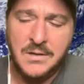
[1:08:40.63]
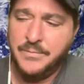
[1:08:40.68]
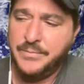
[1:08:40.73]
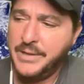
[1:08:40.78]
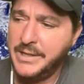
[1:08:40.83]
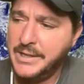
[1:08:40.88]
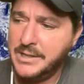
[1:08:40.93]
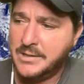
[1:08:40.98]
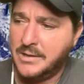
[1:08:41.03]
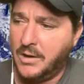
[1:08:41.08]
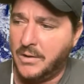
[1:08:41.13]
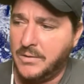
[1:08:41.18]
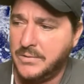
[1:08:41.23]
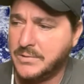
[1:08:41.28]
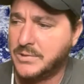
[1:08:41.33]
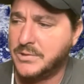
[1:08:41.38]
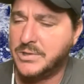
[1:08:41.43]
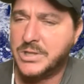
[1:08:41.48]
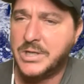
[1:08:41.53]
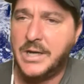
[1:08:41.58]
big
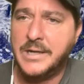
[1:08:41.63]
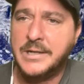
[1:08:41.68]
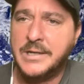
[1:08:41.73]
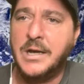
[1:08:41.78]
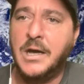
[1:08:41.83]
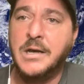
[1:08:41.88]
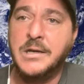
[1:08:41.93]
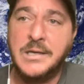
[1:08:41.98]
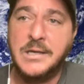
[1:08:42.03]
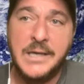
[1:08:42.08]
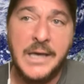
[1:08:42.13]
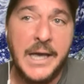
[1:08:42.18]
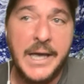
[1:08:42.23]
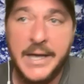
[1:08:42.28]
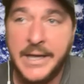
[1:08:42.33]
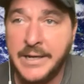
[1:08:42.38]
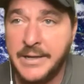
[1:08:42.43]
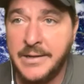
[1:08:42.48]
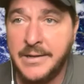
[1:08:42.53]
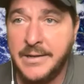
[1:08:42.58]
culture shock
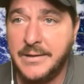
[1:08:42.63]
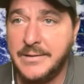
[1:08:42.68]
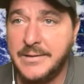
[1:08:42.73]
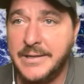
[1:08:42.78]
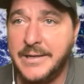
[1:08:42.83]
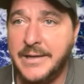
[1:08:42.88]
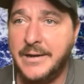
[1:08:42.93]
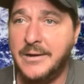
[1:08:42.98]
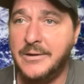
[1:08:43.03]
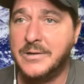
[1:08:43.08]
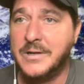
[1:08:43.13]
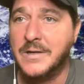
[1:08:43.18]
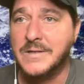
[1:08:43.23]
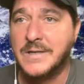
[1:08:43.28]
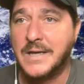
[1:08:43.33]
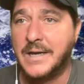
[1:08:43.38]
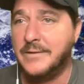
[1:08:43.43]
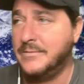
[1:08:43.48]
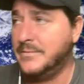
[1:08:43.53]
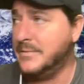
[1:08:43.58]
again,
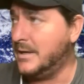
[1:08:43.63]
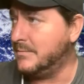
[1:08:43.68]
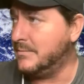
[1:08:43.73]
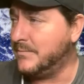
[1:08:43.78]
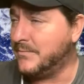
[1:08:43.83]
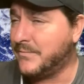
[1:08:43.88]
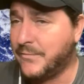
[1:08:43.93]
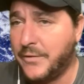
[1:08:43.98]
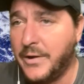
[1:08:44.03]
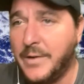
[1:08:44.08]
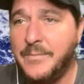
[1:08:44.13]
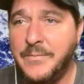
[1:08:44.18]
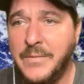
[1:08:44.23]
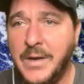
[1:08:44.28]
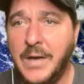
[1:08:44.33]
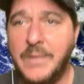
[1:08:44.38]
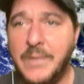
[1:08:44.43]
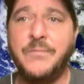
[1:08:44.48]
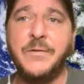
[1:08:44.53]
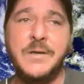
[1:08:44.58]
because I'm from
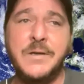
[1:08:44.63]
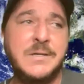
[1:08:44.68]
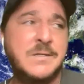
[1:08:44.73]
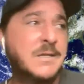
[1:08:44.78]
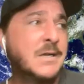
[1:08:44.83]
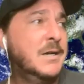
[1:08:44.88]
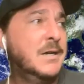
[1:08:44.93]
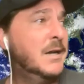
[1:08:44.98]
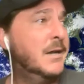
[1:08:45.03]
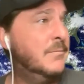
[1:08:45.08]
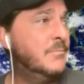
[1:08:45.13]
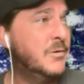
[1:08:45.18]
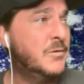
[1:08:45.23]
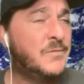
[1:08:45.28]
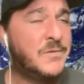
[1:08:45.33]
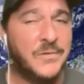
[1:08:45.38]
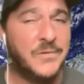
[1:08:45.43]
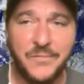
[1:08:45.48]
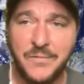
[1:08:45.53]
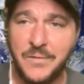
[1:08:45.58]
Memphis. I
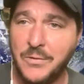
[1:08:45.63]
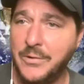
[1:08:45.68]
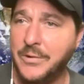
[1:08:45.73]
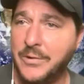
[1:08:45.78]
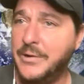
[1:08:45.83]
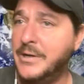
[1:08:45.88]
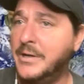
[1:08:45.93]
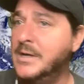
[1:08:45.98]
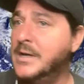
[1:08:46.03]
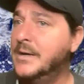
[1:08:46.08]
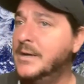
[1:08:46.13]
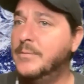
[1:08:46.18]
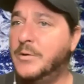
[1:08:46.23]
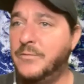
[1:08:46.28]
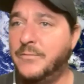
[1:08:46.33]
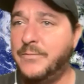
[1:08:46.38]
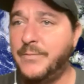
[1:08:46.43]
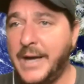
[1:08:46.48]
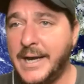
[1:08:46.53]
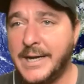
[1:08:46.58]
moved to Florida,
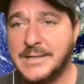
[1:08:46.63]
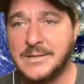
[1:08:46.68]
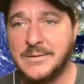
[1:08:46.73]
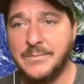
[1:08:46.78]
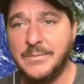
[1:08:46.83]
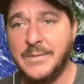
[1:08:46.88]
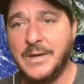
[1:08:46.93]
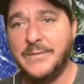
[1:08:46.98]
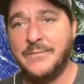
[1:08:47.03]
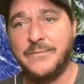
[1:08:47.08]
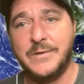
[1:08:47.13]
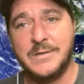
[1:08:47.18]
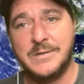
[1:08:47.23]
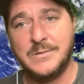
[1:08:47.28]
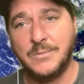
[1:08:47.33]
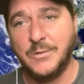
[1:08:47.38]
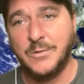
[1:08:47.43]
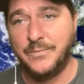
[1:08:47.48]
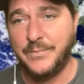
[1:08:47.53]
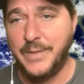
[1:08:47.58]
moved back to
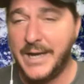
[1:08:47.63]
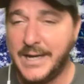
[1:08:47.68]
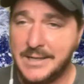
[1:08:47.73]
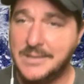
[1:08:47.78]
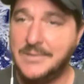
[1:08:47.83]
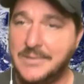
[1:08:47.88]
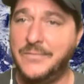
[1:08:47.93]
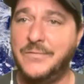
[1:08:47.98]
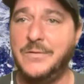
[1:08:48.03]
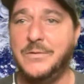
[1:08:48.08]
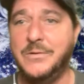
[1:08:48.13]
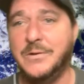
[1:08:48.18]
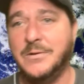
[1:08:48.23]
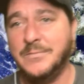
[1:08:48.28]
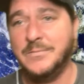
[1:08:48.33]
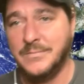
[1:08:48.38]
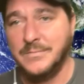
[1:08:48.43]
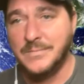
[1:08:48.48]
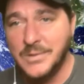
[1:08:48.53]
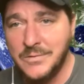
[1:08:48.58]
Memphis, moved back to
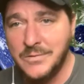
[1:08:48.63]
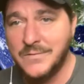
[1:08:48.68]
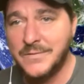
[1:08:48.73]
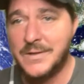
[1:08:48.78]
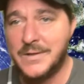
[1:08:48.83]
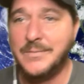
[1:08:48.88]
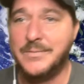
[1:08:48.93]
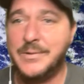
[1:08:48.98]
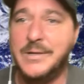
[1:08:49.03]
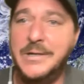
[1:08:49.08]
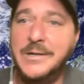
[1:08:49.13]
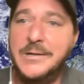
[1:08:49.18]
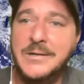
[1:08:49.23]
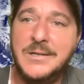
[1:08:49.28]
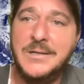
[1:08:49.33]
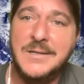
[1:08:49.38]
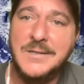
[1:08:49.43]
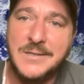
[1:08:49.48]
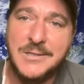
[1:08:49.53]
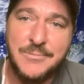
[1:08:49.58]
Florida, moved up here
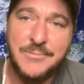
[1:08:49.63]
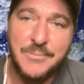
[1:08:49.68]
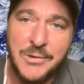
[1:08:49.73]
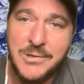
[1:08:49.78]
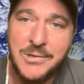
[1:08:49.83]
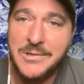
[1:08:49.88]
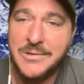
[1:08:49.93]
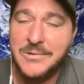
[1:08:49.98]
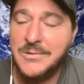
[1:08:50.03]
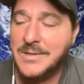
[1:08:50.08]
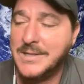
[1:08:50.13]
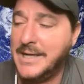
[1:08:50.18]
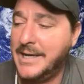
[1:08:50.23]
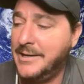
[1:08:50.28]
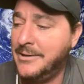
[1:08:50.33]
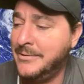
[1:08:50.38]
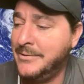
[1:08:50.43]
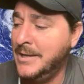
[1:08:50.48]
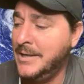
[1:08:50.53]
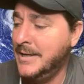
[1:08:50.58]
to this small little
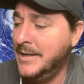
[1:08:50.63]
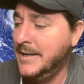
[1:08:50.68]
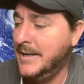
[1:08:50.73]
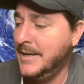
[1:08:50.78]
town.